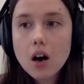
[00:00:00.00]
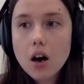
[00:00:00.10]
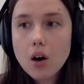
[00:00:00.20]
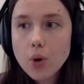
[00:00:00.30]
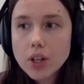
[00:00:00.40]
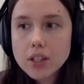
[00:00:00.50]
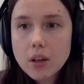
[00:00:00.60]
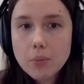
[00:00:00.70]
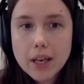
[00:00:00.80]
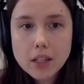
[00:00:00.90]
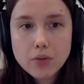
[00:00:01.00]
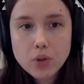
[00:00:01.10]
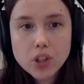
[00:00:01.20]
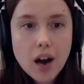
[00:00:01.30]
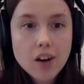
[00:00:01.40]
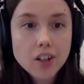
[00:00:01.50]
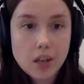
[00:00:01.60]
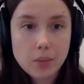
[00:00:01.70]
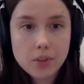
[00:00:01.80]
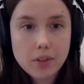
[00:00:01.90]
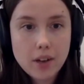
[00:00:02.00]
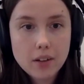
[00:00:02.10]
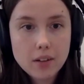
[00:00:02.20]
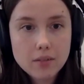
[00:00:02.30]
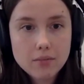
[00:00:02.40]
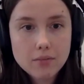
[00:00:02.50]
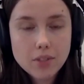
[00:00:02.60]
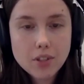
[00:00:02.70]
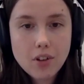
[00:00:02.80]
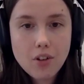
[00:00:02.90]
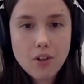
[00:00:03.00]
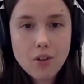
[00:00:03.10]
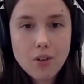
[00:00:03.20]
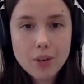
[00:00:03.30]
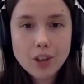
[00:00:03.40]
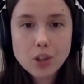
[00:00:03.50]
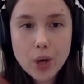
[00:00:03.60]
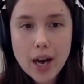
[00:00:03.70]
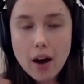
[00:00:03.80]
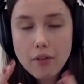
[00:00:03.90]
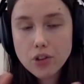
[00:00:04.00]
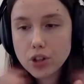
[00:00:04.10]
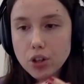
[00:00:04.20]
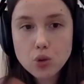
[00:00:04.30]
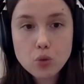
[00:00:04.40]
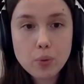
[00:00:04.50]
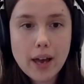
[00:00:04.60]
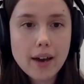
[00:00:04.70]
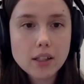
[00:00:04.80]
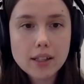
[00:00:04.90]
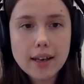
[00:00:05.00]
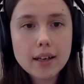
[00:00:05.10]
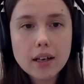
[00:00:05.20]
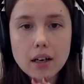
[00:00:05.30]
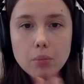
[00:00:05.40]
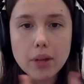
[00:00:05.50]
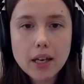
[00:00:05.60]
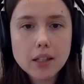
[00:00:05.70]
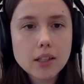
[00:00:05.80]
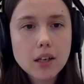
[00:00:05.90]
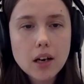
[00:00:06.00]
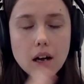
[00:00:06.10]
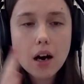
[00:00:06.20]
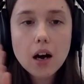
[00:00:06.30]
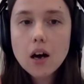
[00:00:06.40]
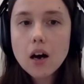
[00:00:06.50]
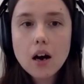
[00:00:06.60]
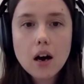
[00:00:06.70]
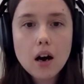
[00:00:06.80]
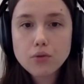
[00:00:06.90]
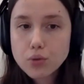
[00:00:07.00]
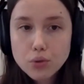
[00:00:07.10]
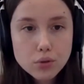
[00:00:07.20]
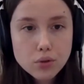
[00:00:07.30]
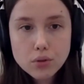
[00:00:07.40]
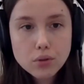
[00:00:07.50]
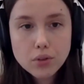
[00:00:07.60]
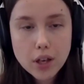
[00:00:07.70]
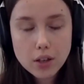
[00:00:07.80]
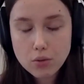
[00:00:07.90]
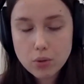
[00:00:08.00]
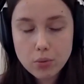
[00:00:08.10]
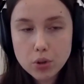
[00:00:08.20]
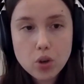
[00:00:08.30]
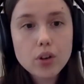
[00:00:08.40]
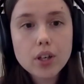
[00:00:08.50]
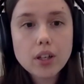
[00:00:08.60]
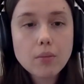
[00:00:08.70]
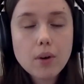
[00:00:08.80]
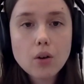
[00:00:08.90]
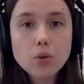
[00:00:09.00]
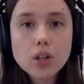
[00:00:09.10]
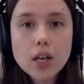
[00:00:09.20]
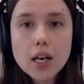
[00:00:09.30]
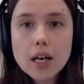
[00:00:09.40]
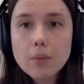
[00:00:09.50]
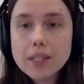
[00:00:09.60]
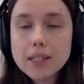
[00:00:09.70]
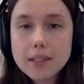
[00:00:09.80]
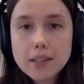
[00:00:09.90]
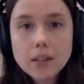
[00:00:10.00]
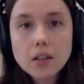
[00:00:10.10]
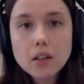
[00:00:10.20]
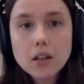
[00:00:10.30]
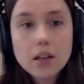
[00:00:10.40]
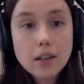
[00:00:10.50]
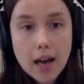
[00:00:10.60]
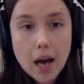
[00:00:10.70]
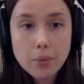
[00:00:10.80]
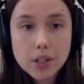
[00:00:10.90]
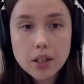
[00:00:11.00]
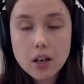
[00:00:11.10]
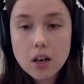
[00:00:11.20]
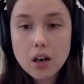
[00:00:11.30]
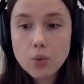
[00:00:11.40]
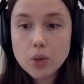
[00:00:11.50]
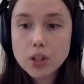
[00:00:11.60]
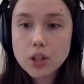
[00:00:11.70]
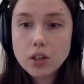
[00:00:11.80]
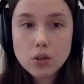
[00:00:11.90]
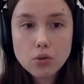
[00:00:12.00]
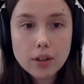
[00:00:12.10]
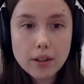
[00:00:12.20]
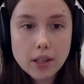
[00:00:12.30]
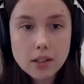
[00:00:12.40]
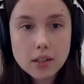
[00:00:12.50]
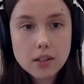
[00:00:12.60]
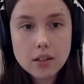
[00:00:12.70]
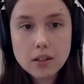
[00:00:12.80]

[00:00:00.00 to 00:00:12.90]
What's the place for startups then? So because we have these huge players like Playtika, Voodoo that we were talking about, but still in Apptica we see new releases